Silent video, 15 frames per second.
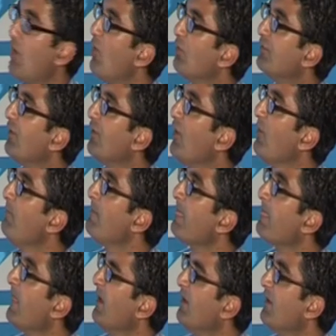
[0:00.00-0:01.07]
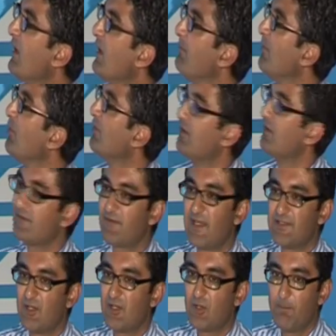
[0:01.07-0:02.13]
long term. And we look at
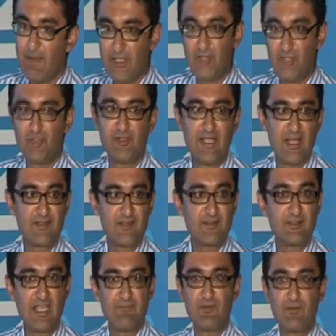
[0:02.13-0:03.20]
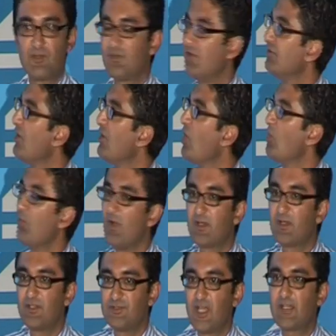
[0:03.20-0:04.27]
things like competitor analysis. Have you done your
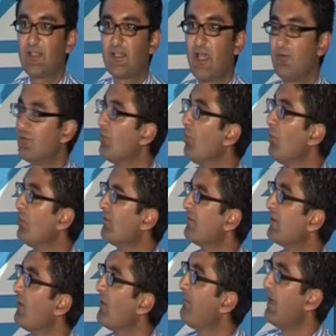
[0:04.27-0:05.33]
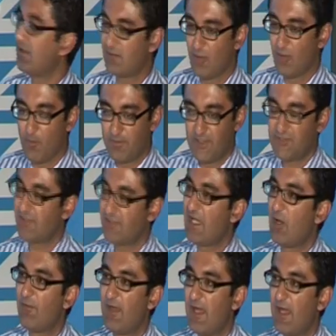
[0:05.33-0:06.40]
homework and checked out all of the competition
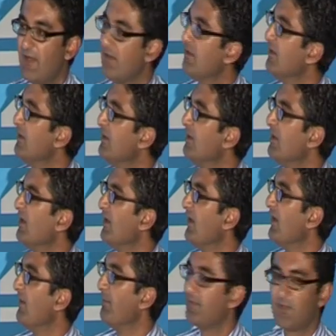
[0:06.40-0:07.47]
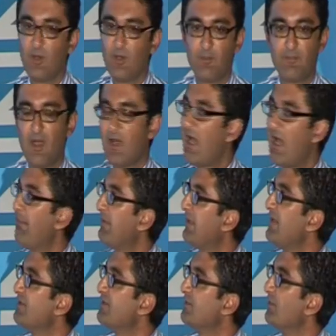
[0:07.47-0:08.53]
out there? Some
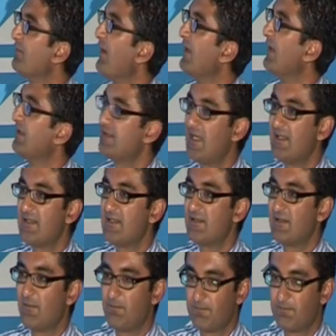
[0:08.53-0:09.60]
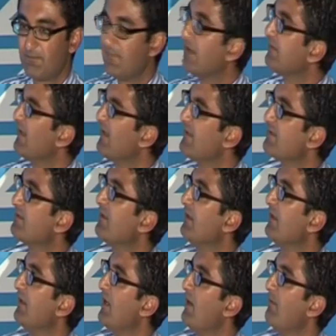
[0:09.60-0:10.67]
applications we've had are saying this is
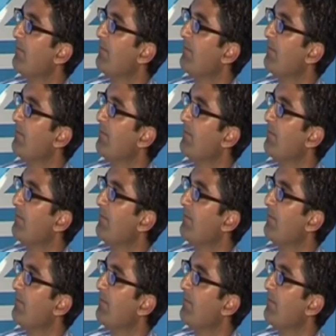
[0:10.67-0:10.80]
the